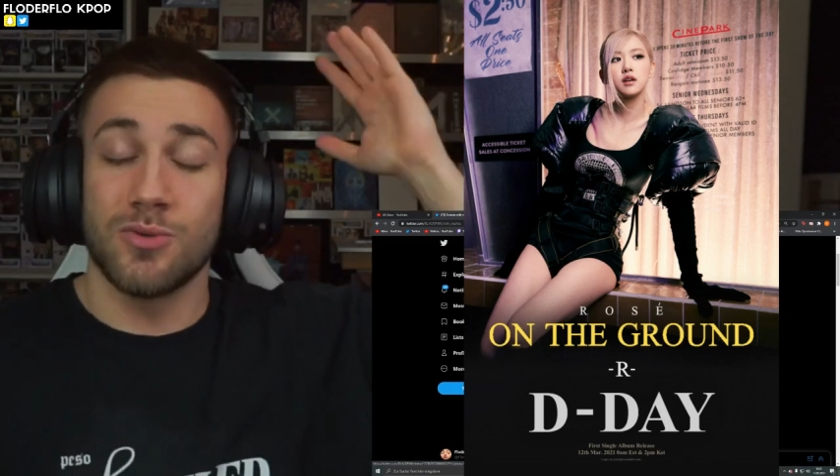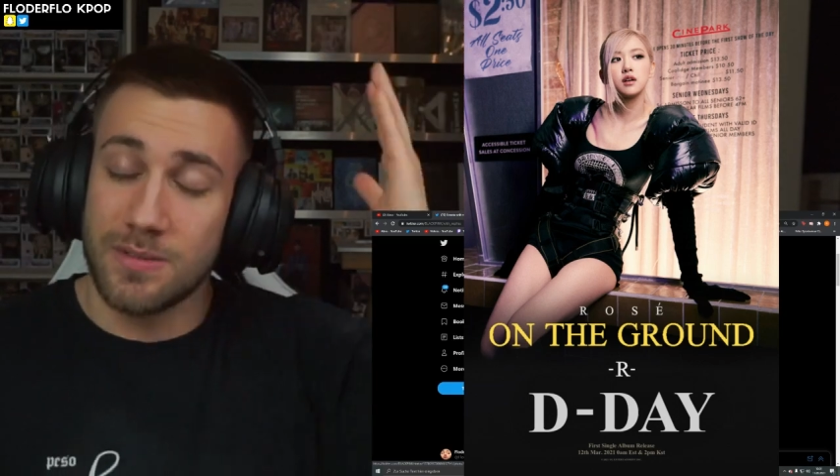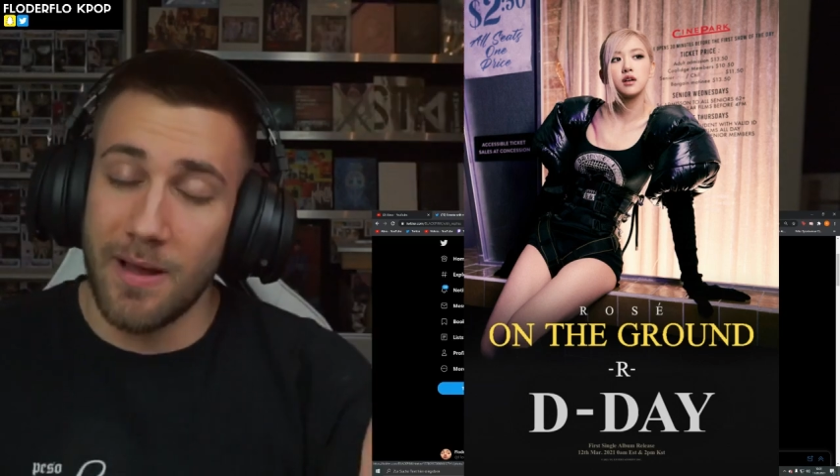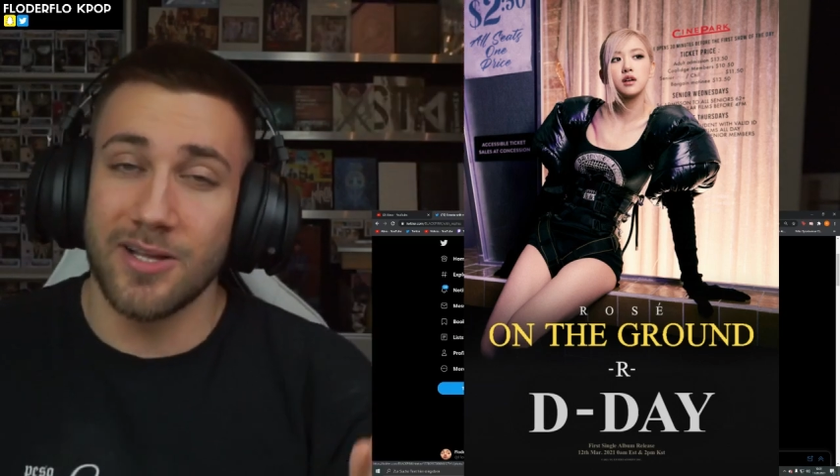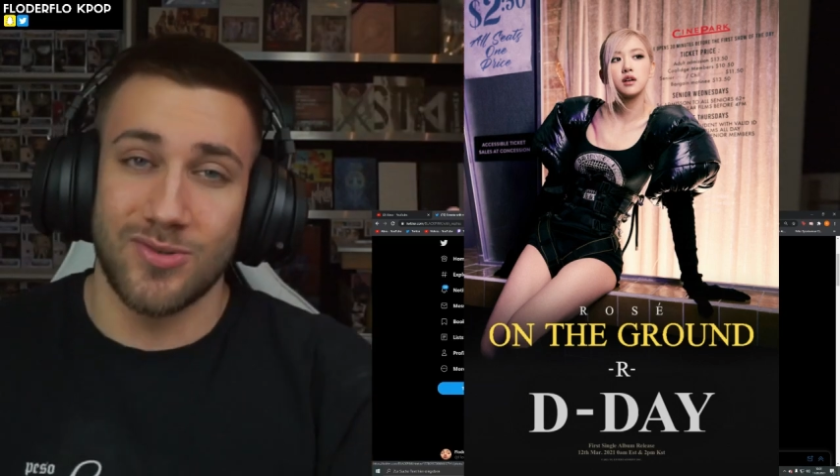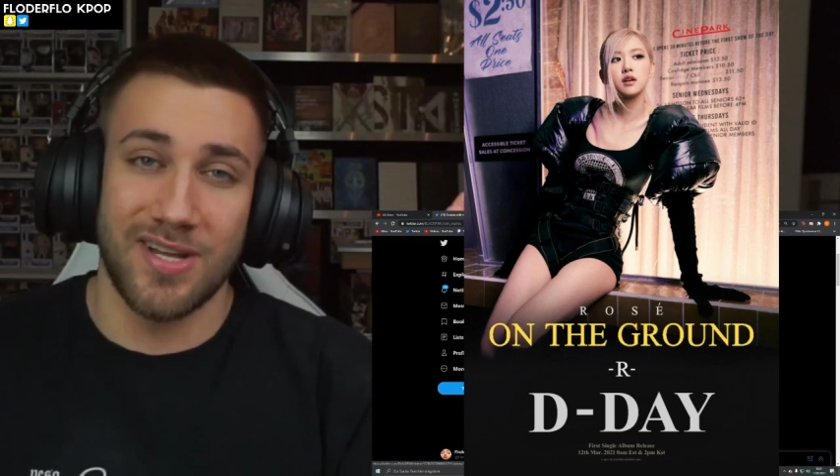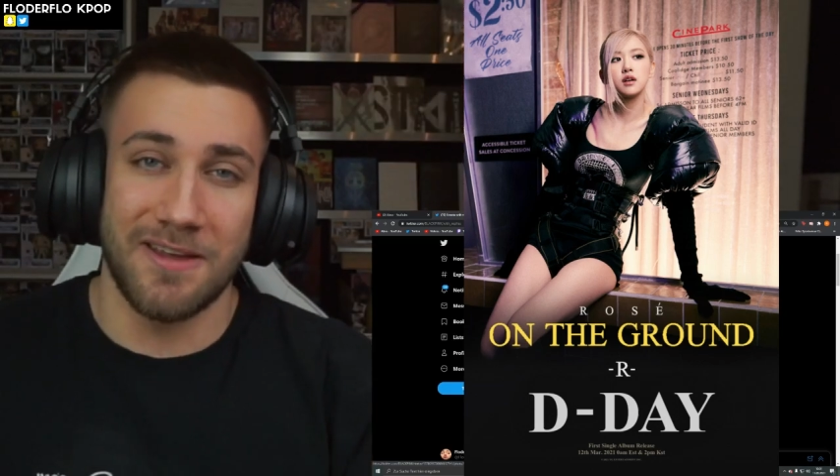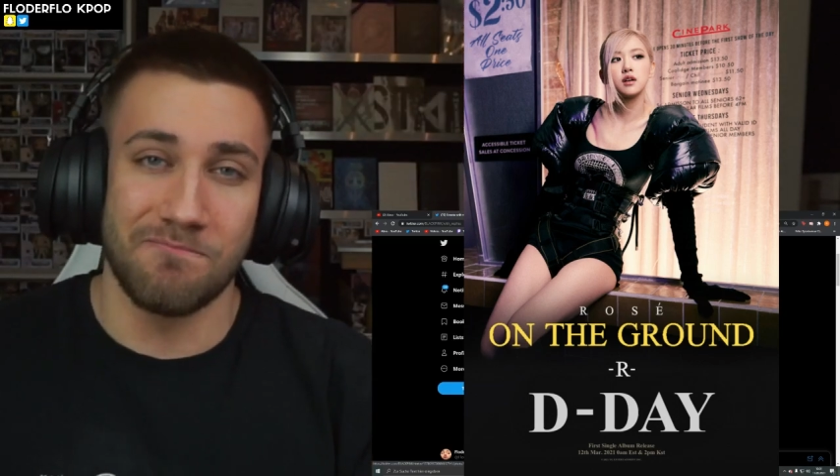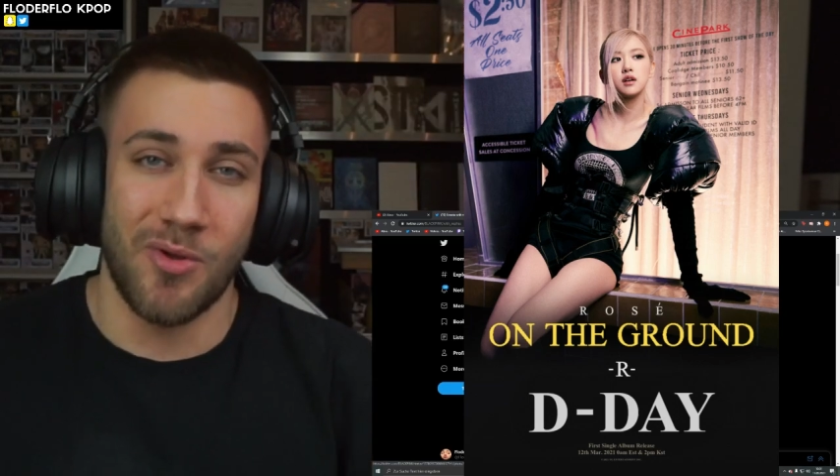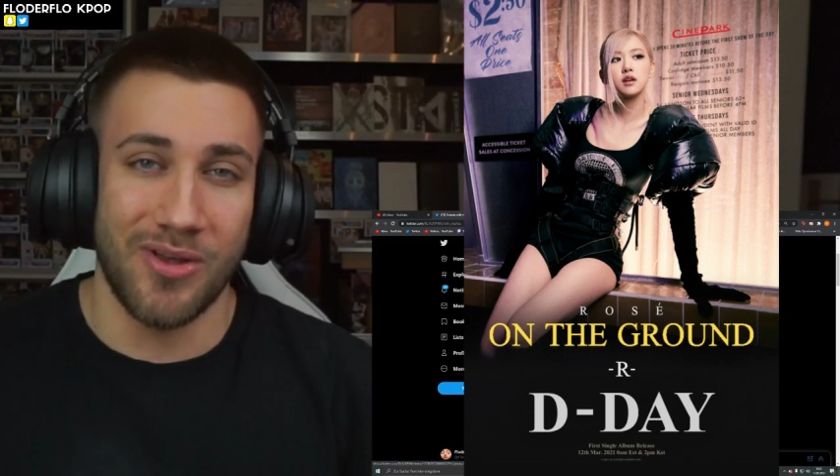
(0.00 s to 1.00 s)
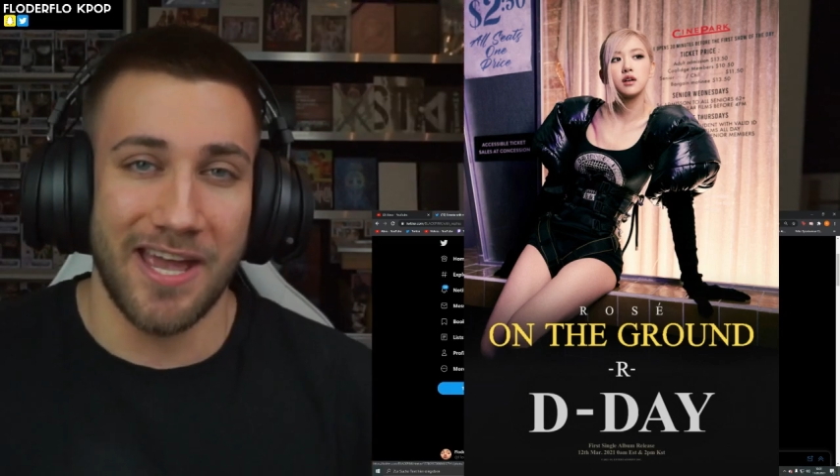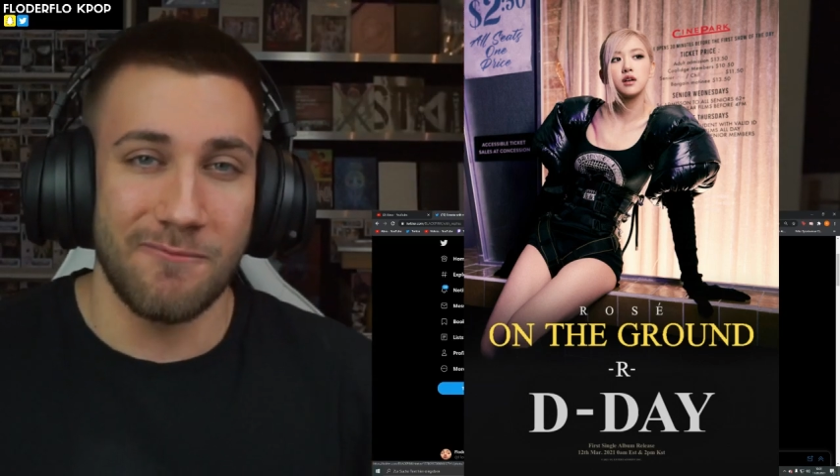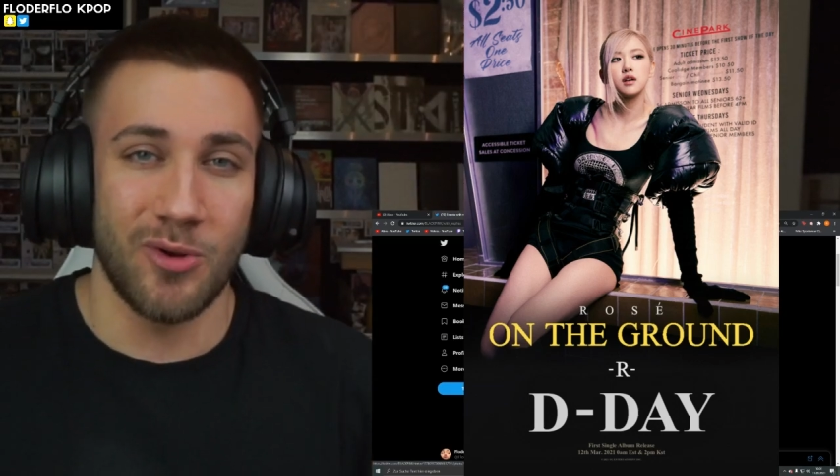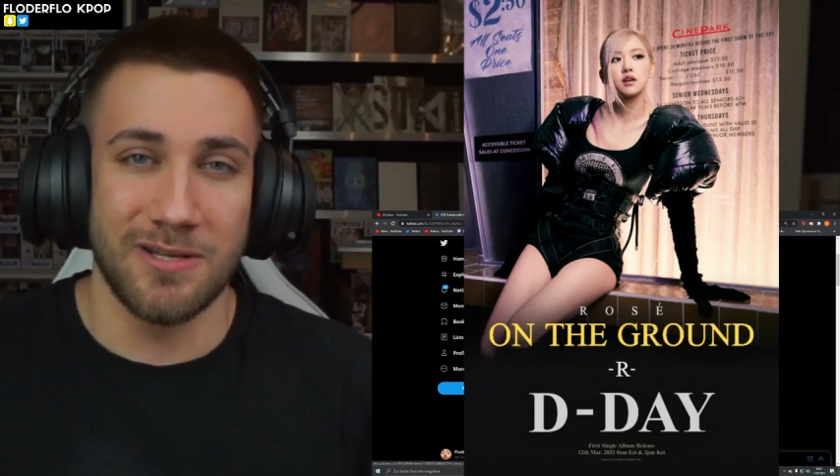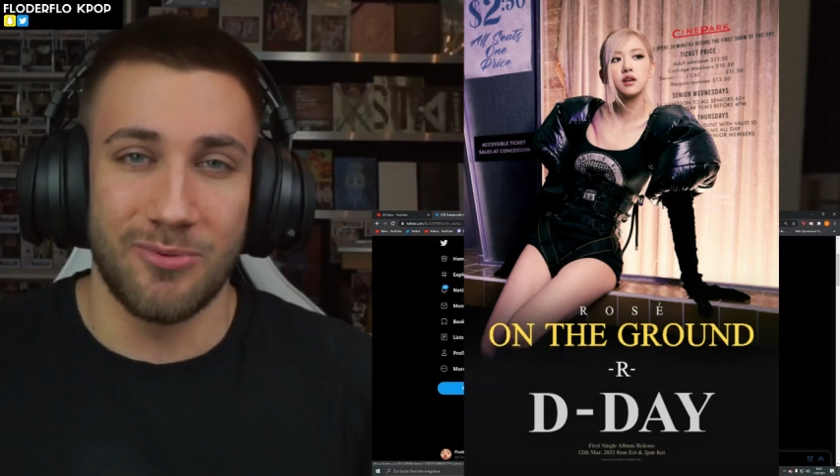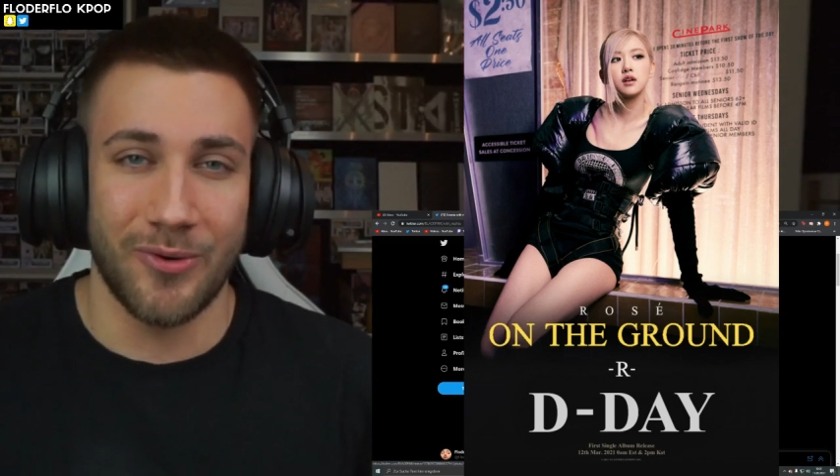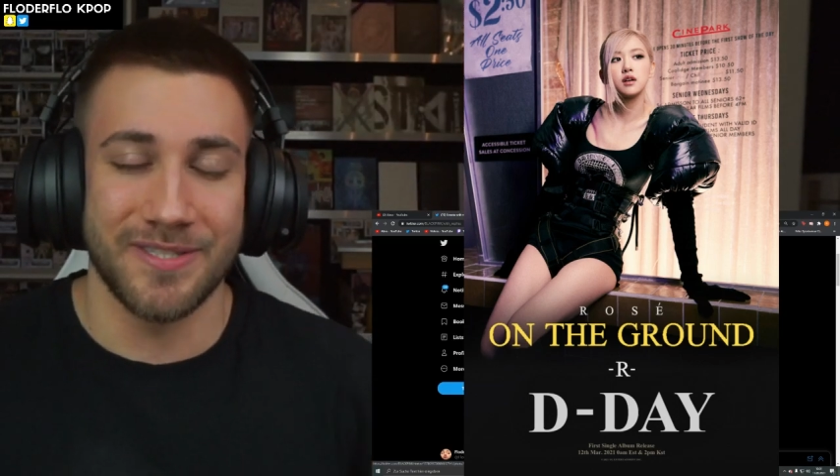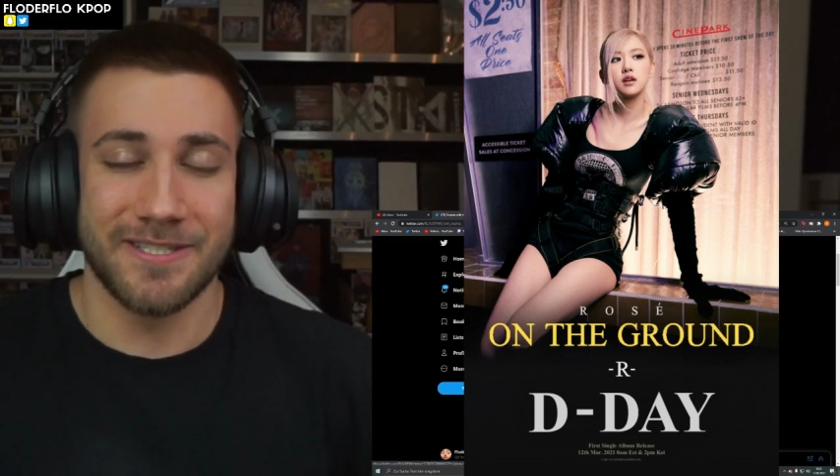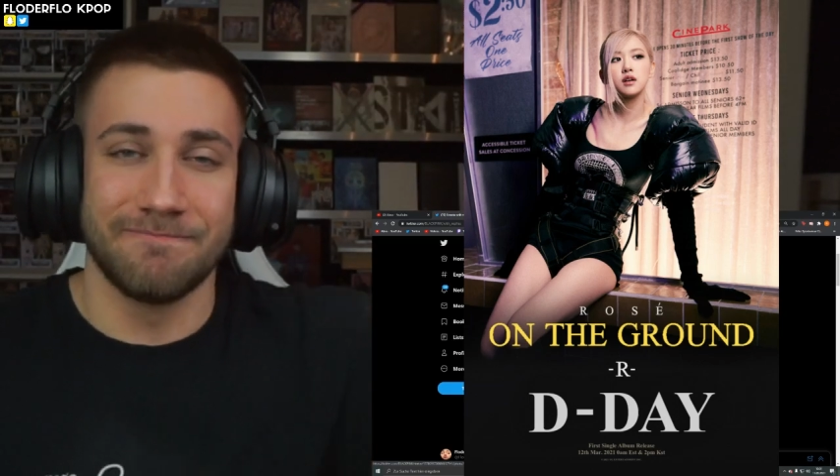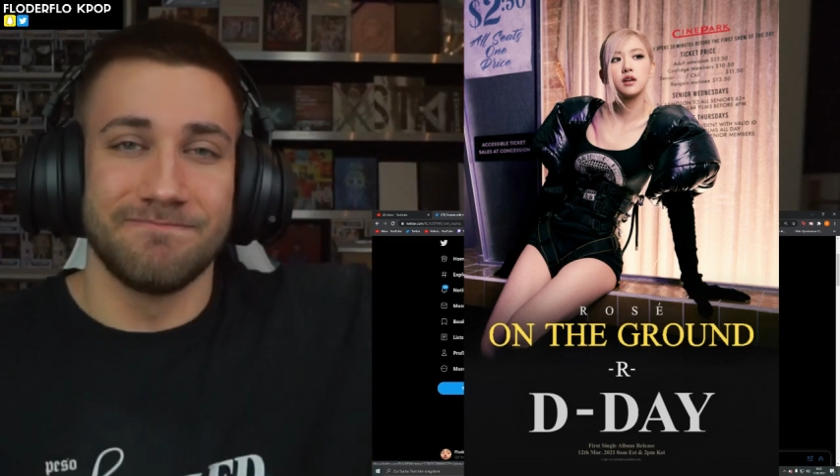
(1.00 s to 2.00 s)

smile today, okay? Really important.